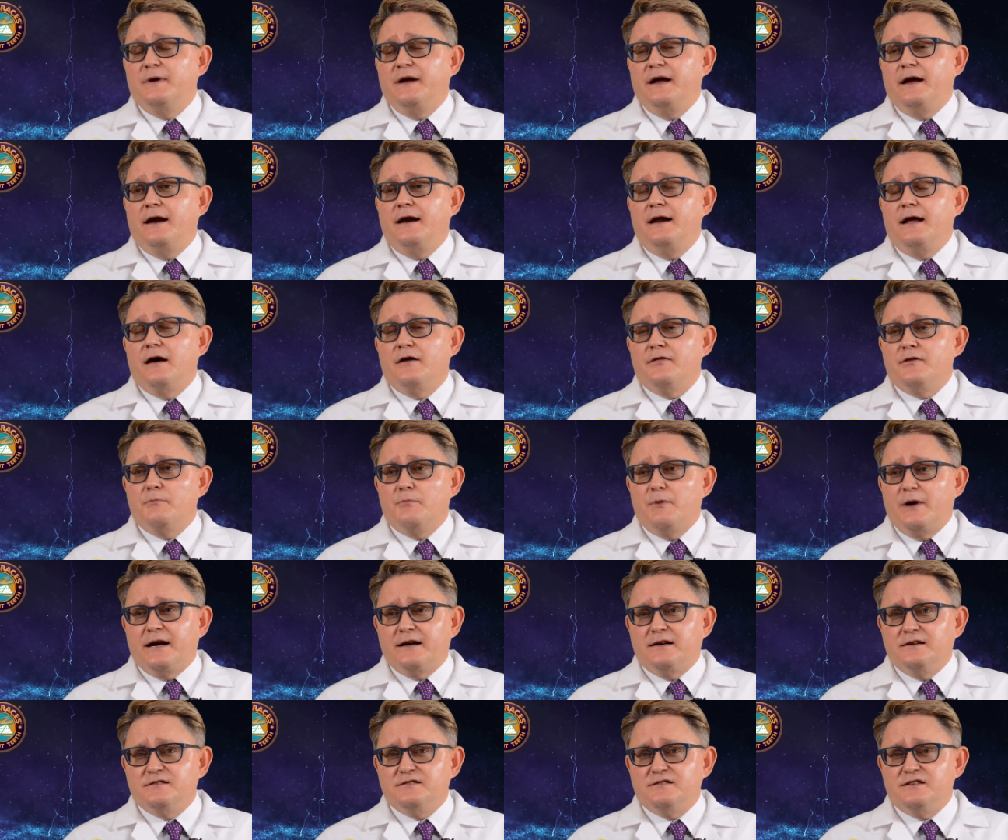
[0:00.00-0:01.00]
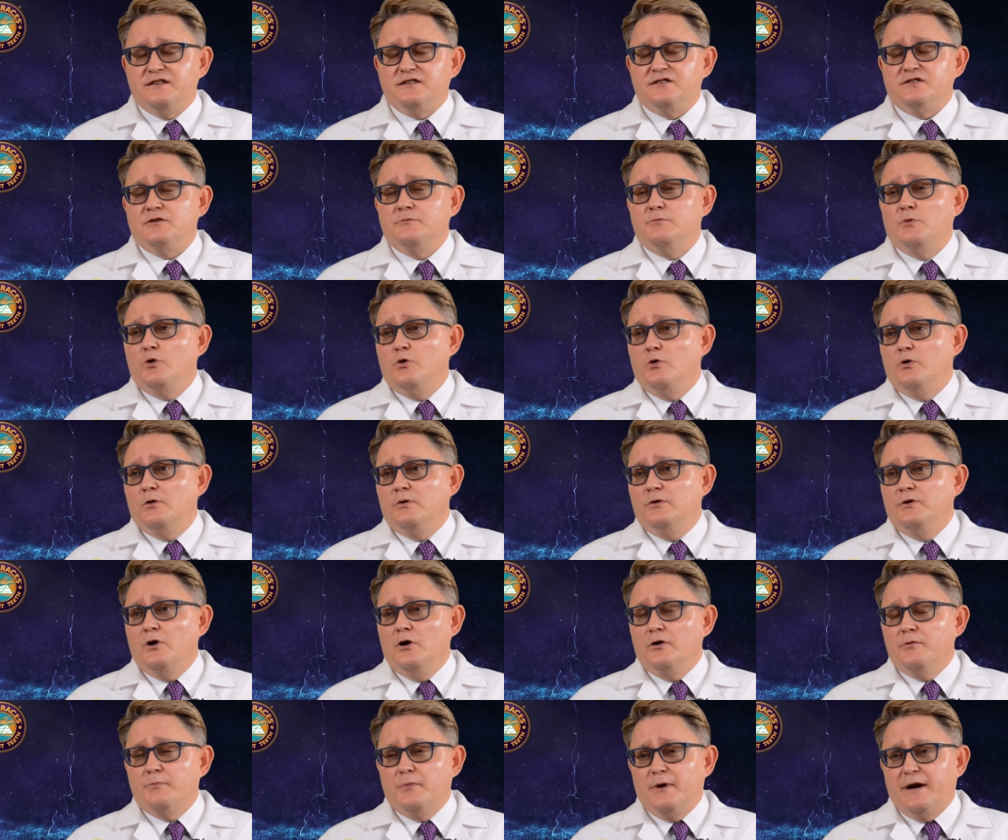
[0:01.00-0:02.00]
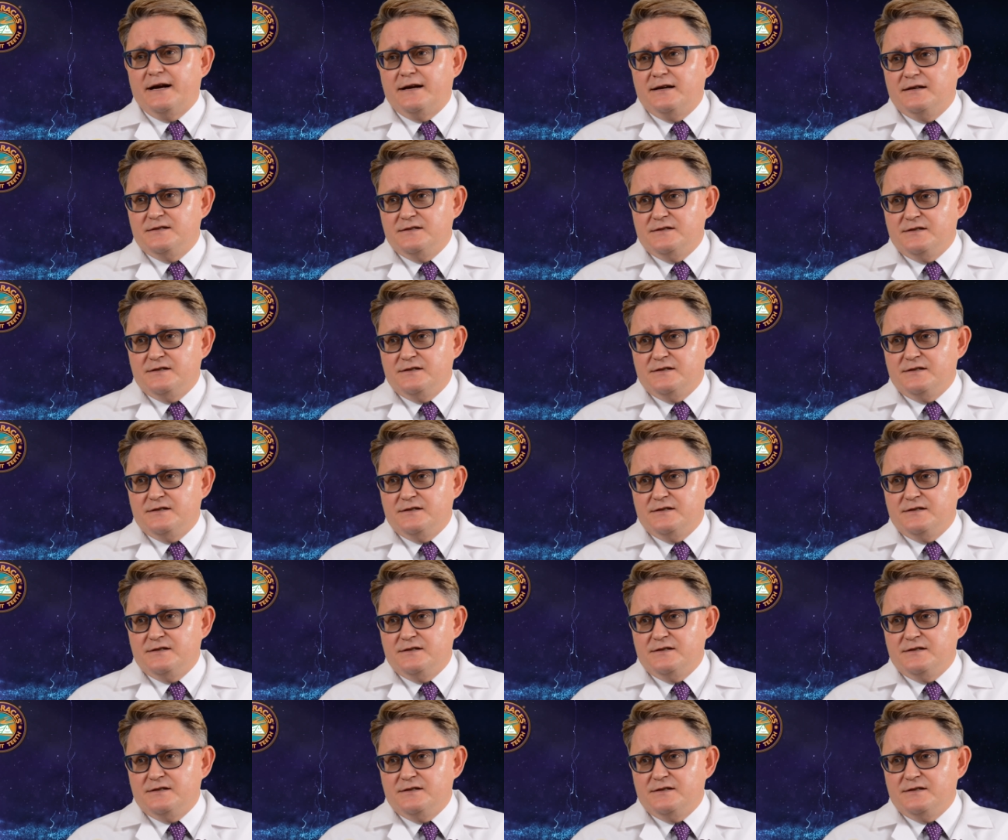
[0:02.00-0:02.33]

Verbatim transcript: any other bracket system or non-bracket